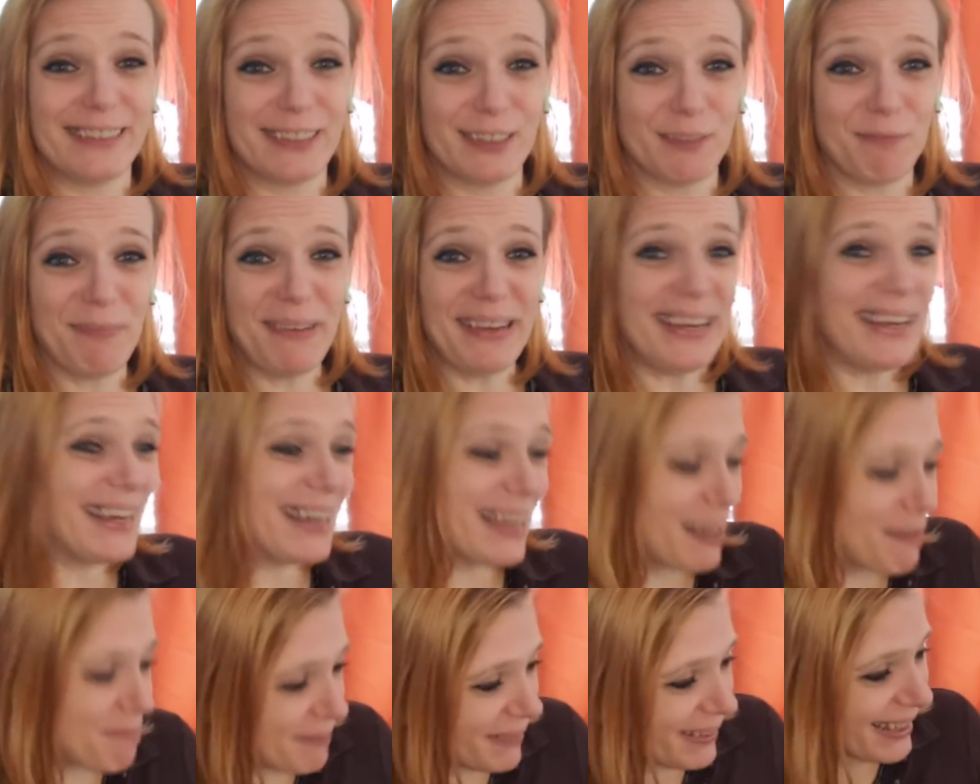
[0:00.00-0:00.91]
me
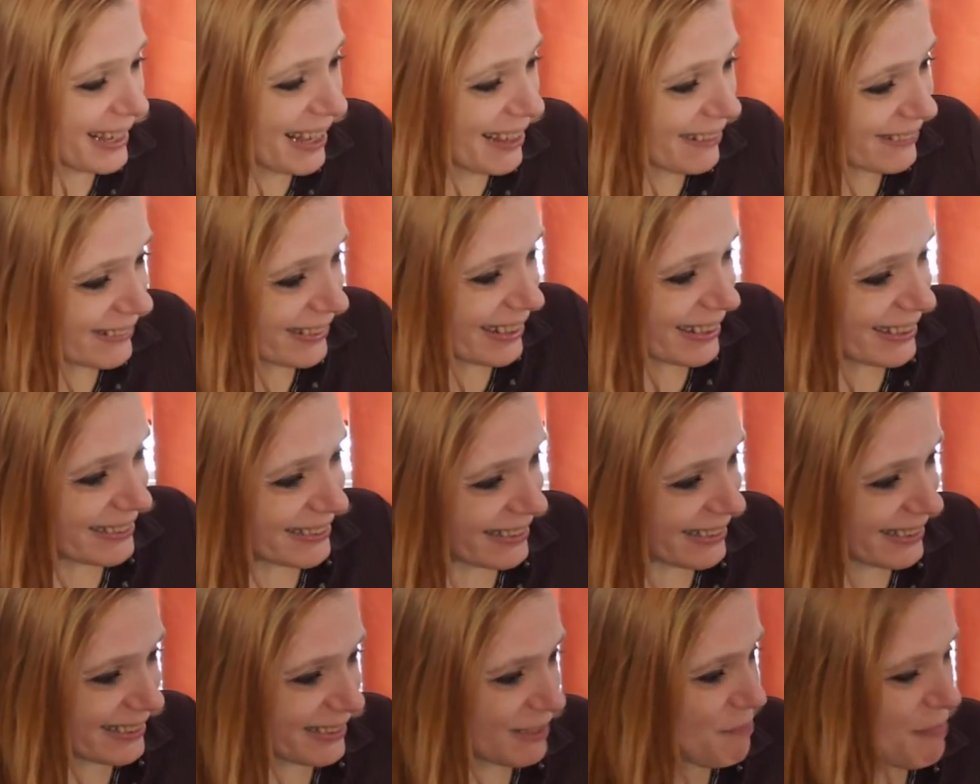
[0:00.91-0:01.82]
coming out
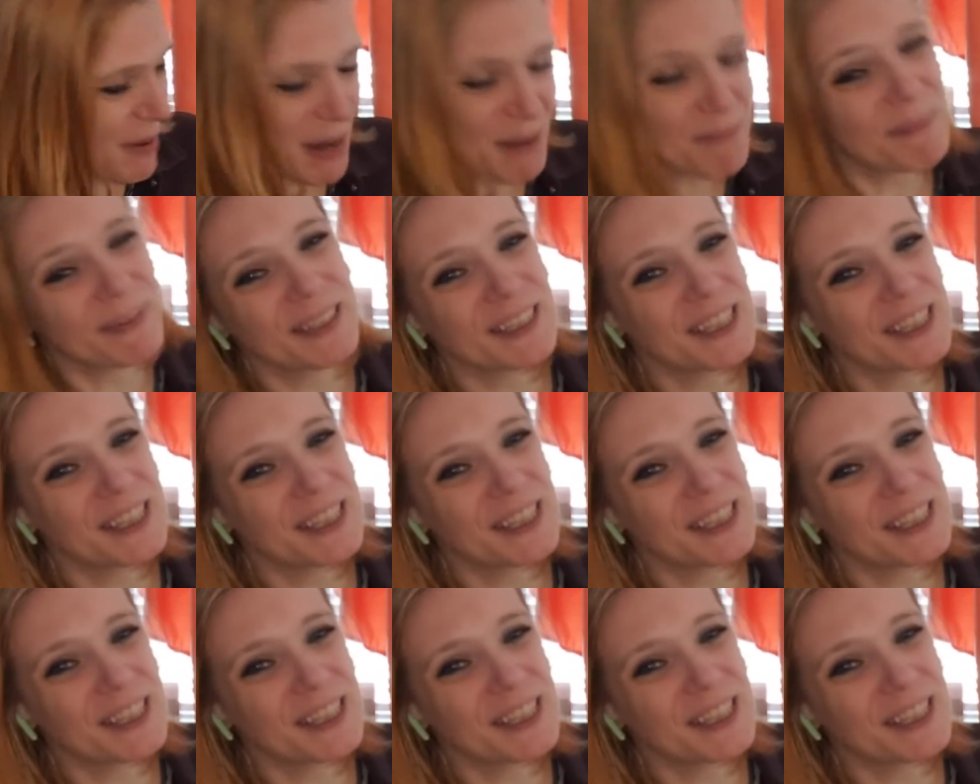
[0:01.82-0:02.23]
into Pampered